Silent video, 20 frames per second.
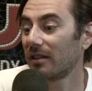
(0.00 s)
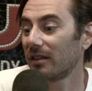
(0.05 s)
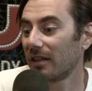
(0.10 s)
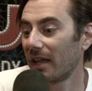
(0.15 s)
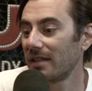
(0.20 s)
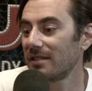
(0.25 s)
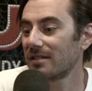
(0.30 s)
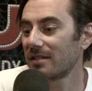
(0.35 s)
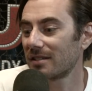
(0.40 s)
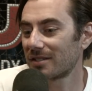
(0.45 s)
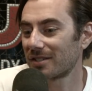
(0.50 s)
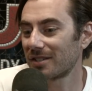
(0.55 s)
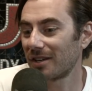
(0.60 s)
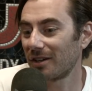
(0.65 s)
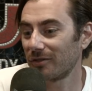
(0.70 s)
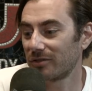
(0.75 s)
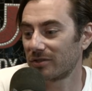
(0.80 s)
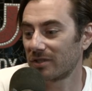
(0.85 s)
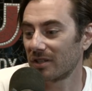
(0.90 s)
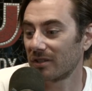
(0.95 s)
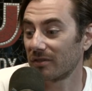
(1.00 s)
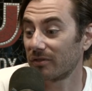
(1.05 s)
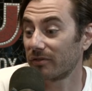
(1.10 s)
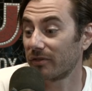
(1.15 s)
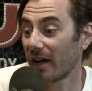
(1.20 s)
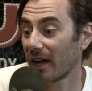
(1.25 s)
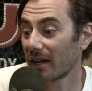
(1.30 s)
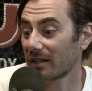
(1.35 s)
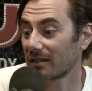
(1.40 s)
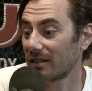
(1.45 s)
lends itself to the
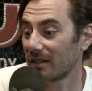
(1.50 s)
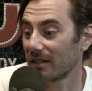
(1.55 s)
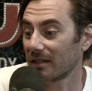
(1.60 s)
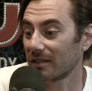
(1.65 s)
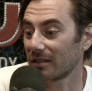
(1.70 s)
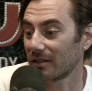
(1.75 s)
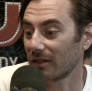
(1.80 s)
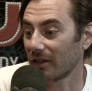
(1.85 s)
fact that,